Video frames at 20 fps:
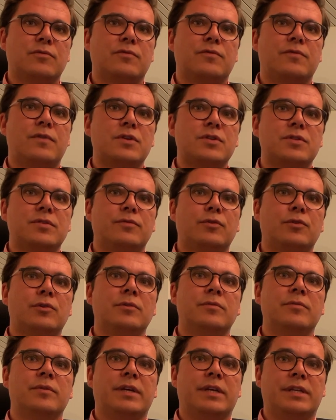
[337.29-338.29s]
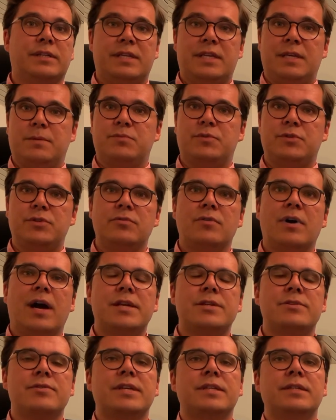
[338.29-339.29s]
First of all, it keeps you
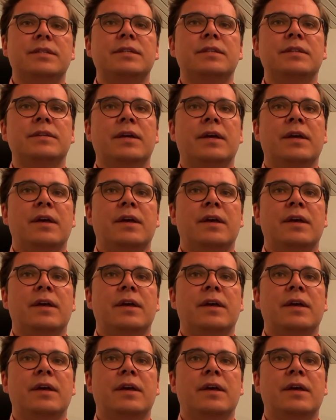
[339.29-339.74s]
hydrated.